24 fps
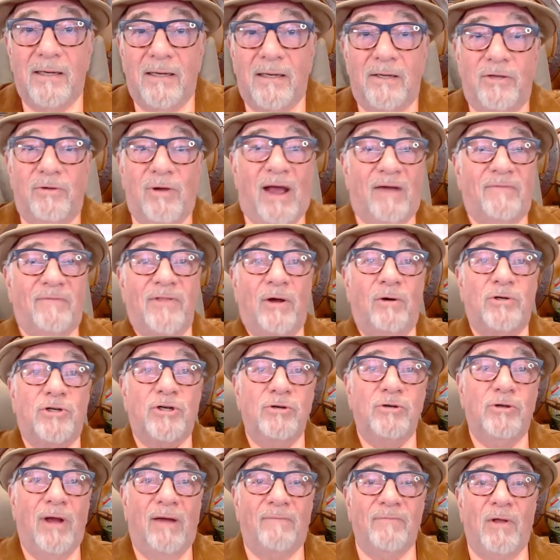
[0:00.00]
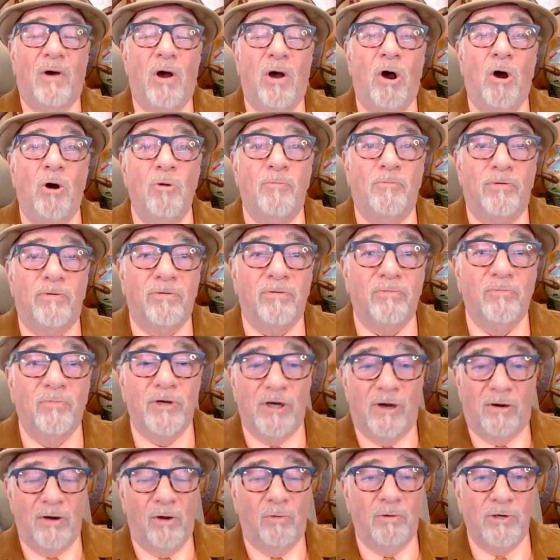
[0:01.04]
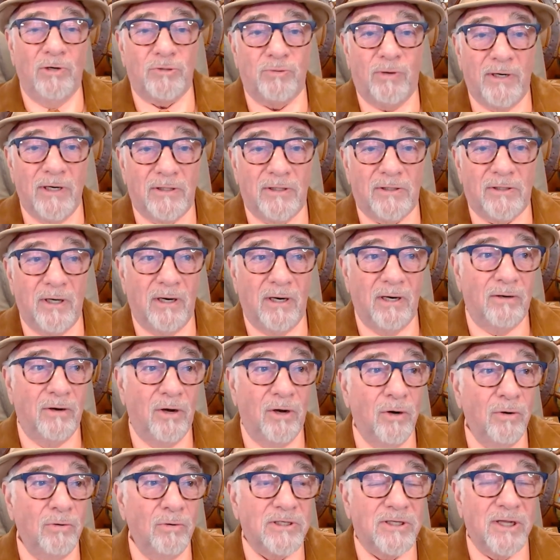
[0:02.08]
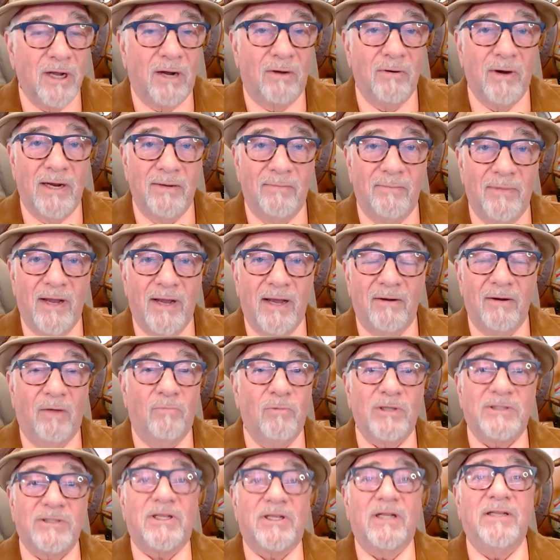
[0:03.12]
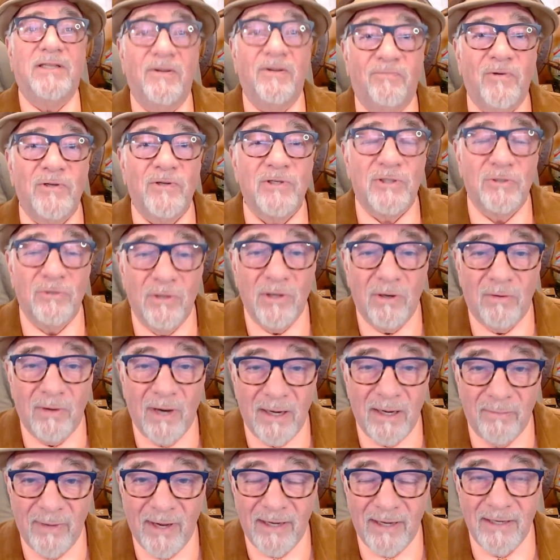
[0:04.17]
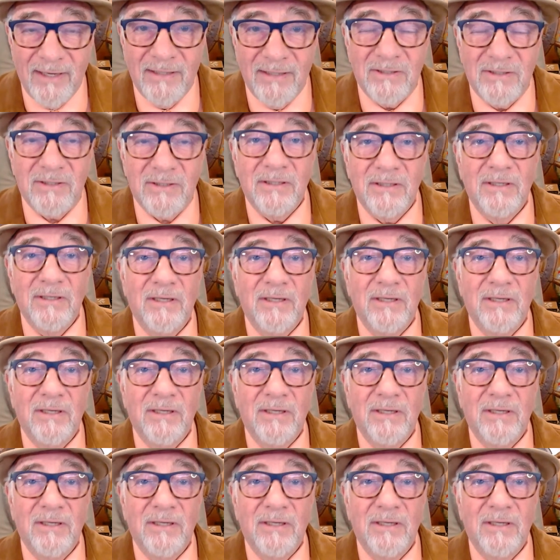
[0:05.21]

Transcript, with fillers: You have no you have no hope. We don't know which way to turn. Who is the great man? What's the difference who a great man is?